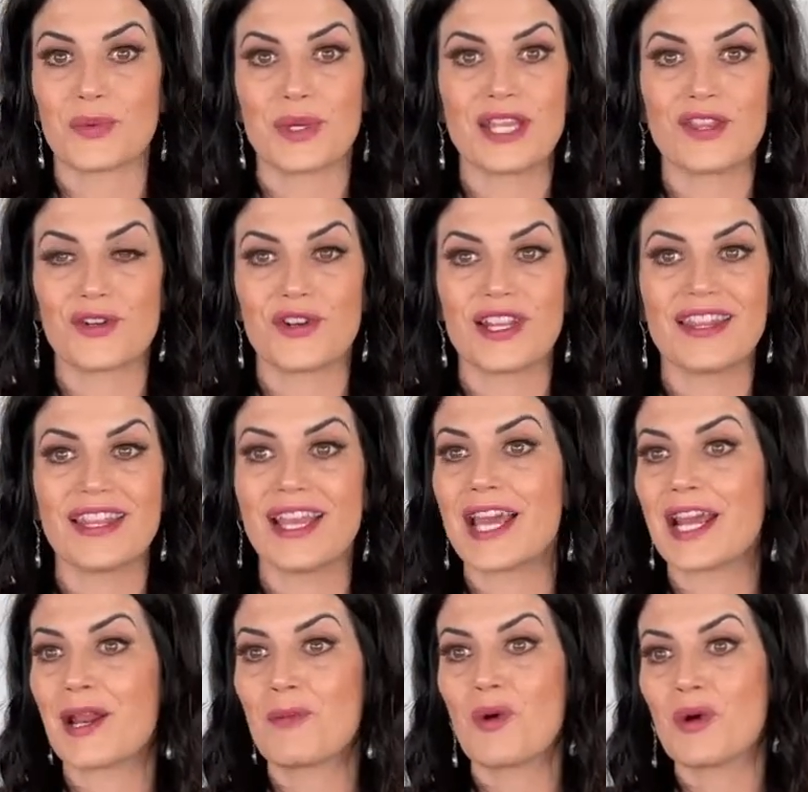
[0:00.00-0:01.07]
three thirty thing,
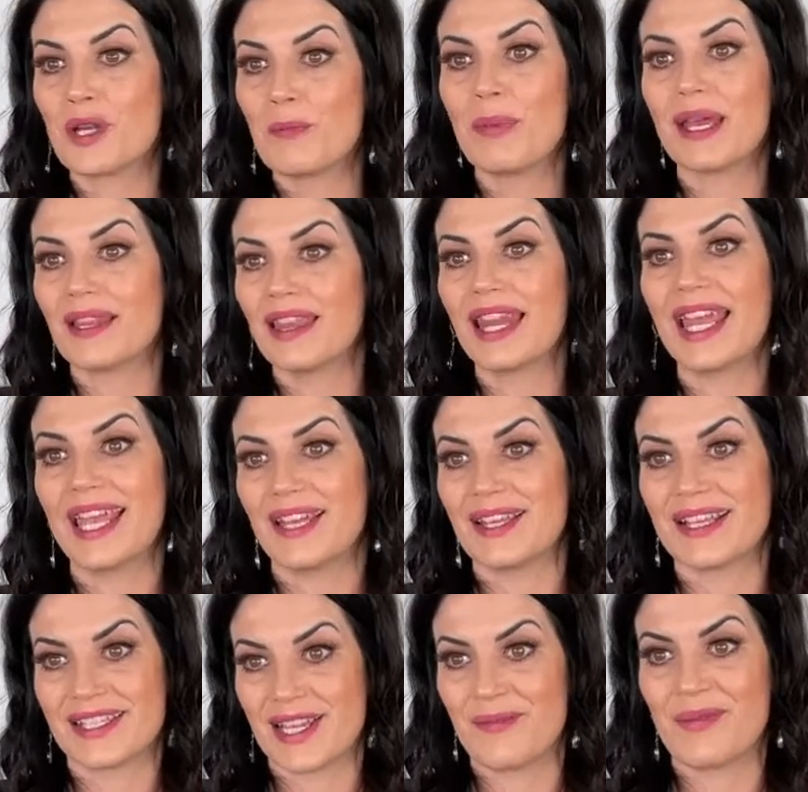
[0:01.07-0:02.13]
and I'm going to bed late
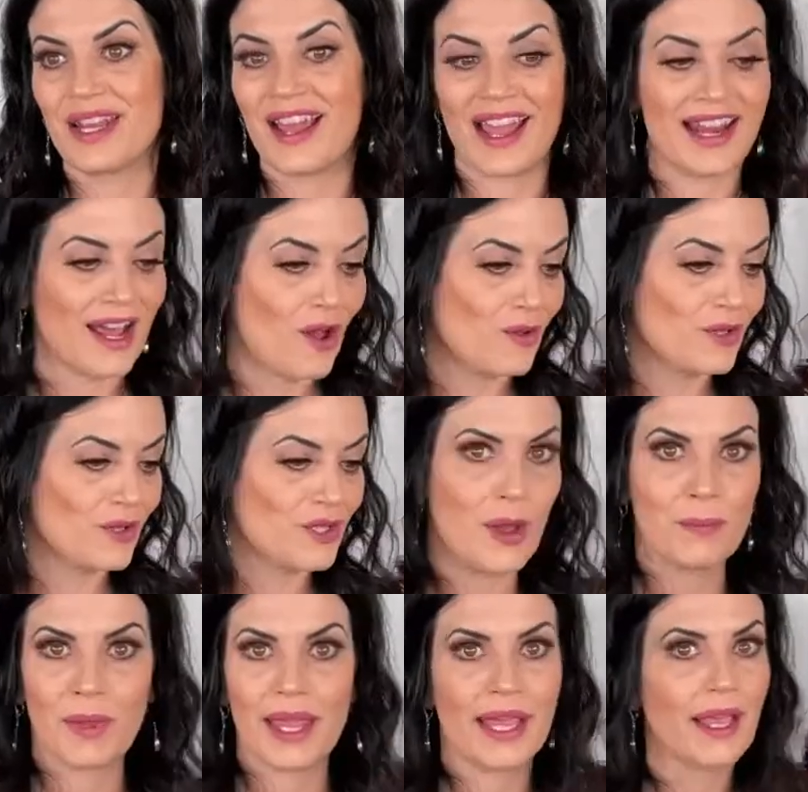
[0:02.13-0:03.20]
because I'm a night owl. So
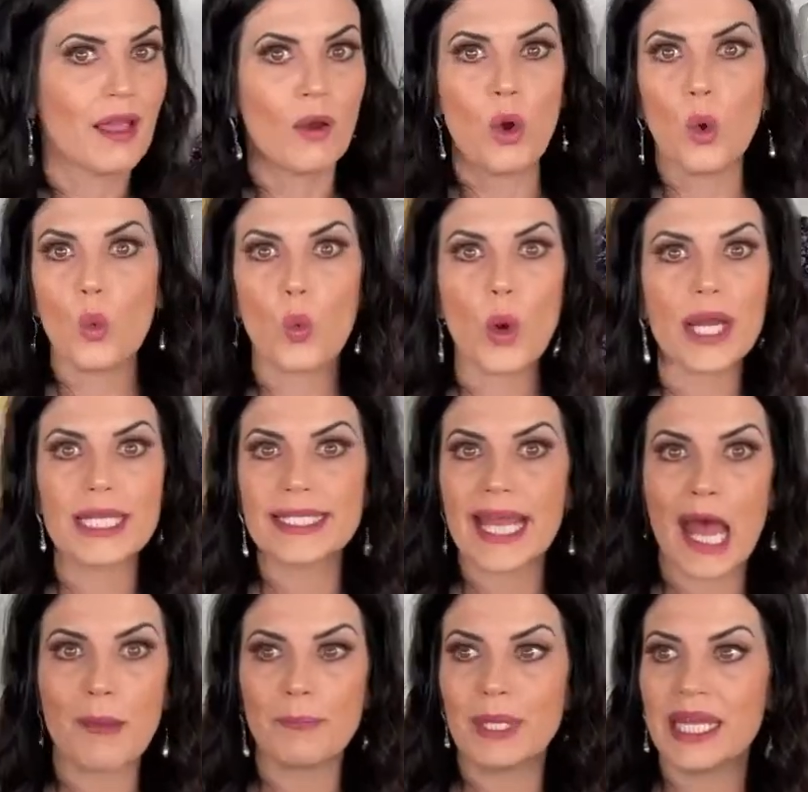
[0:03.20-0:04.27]
I'm like, what is
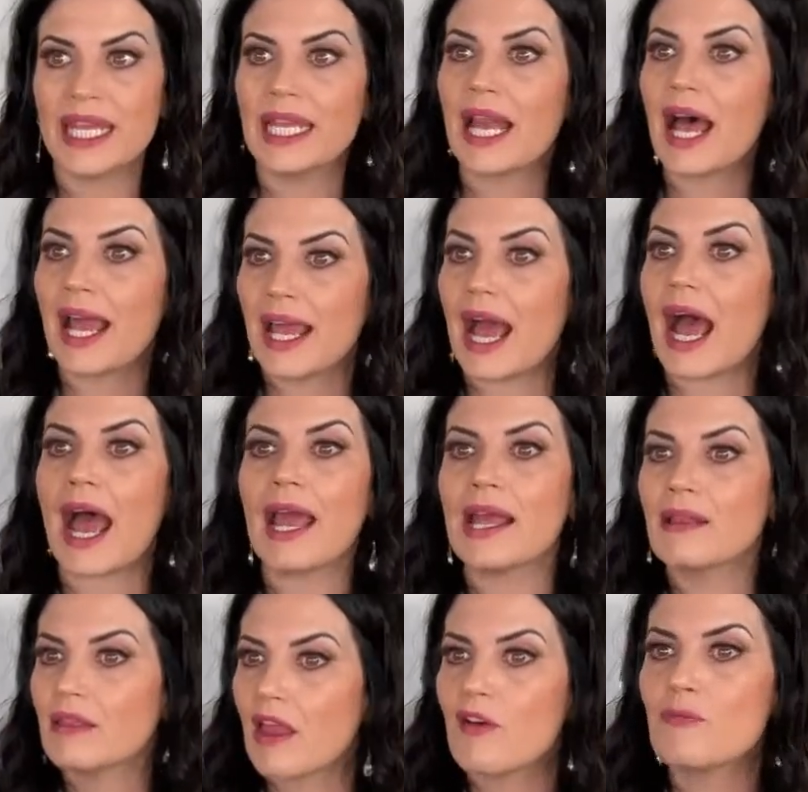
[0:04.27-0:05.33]
happening? I,
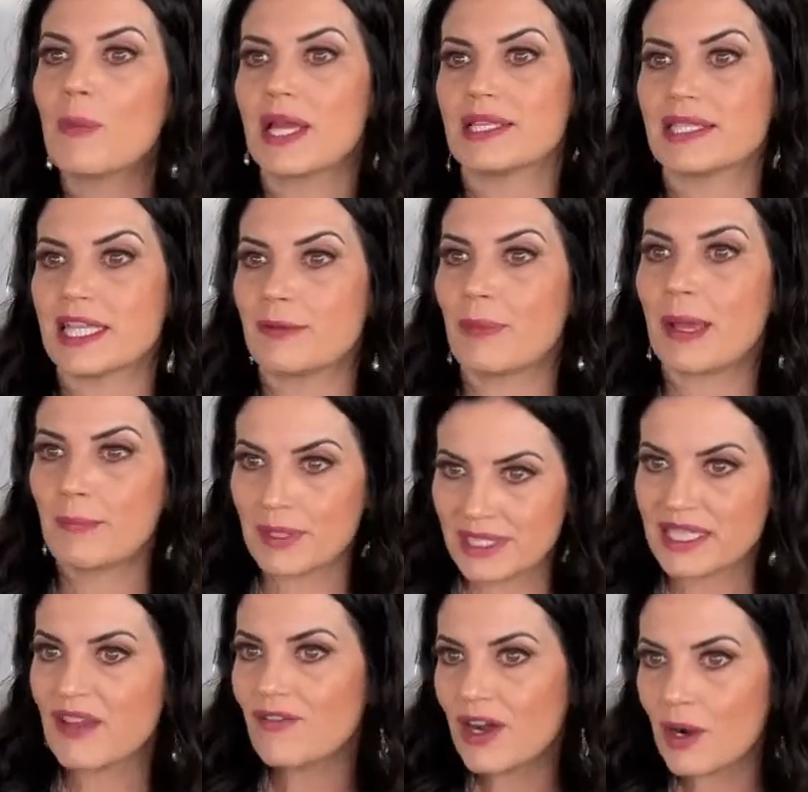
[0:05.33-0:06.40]
I love my sleep. I'm a
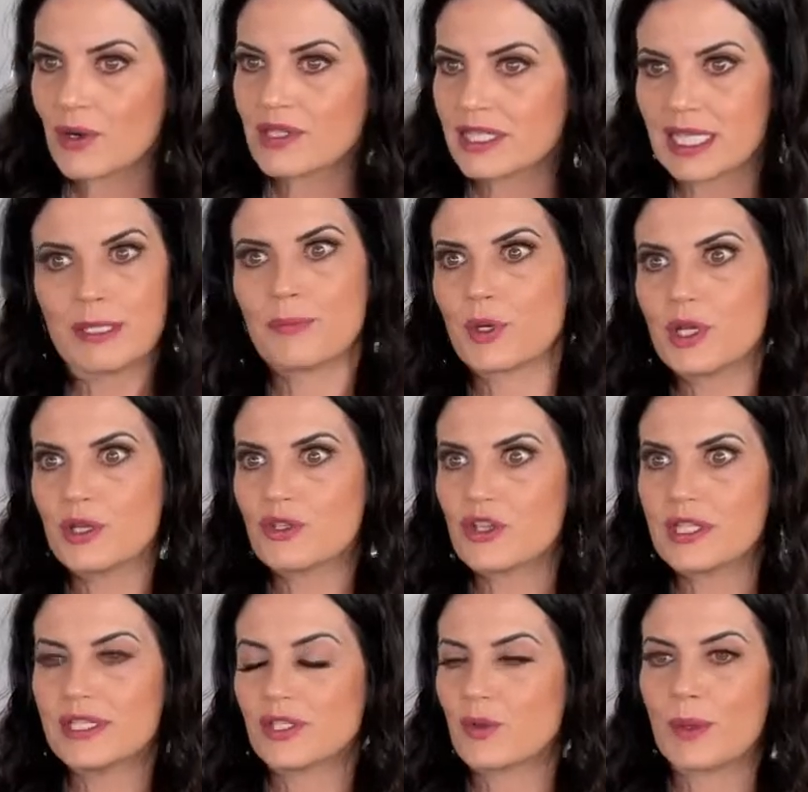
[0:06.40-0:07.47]
seven hour sleeper
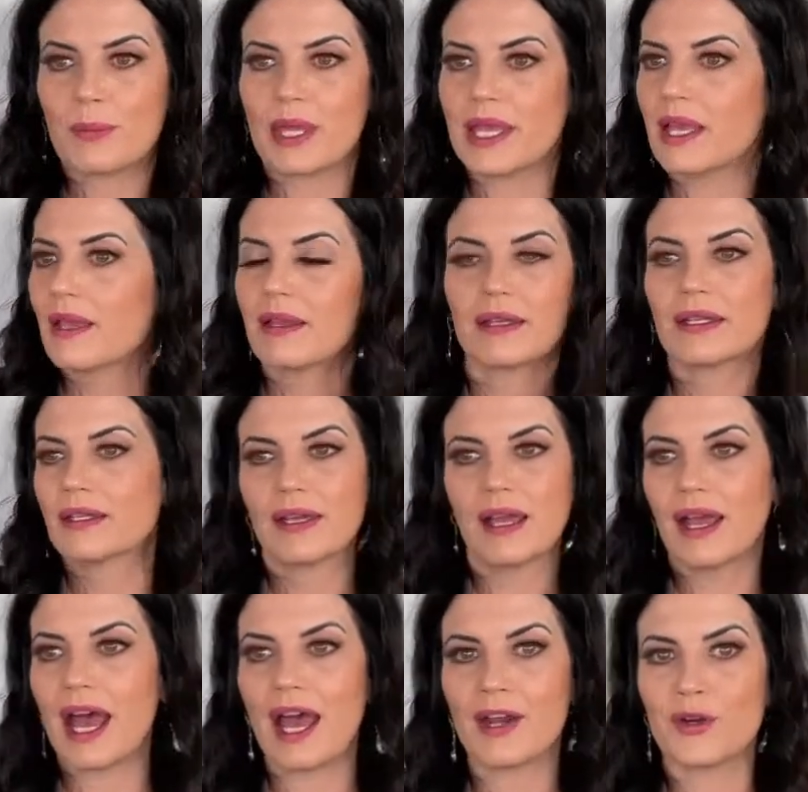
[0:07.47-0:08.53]
usually, so I'm like,
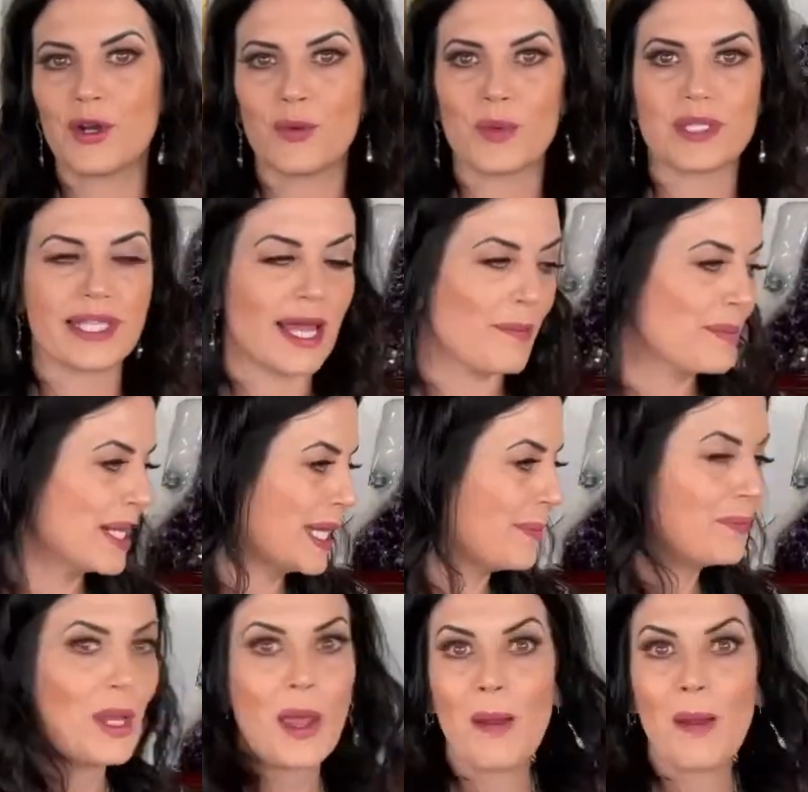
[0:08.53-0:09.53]
I don't know what's happening.